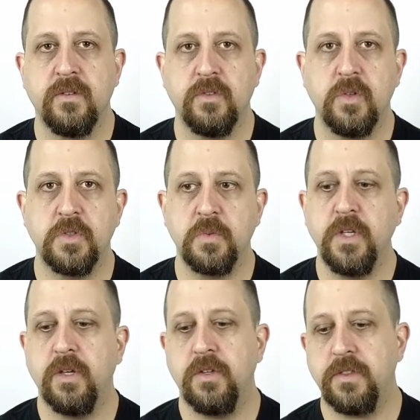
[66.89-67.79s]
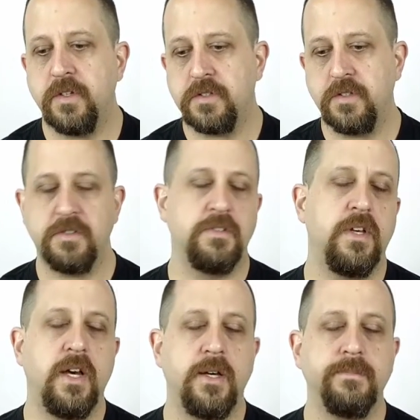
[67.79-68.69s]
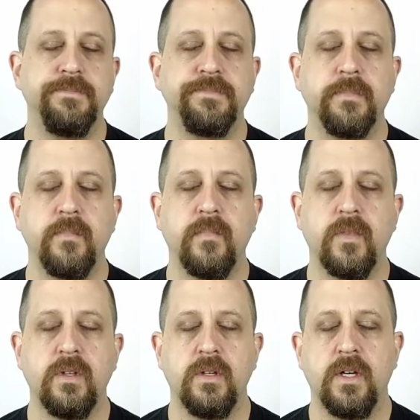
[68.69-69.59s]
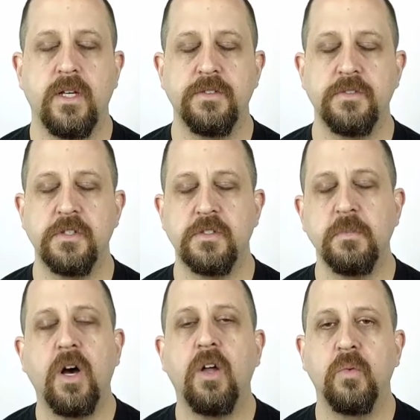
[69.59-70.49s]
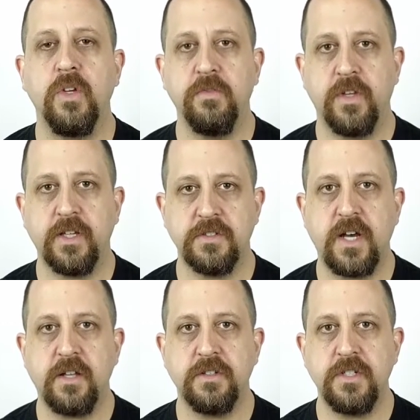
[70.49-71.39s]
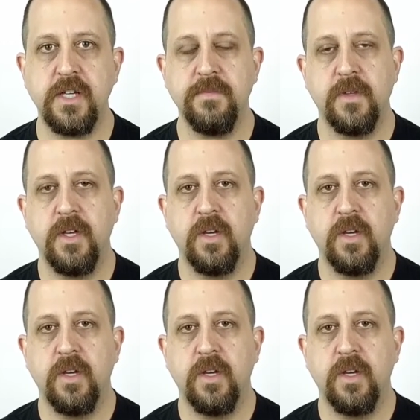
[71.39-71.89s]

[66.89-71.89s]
Of course, we know that there's this system called reflexology,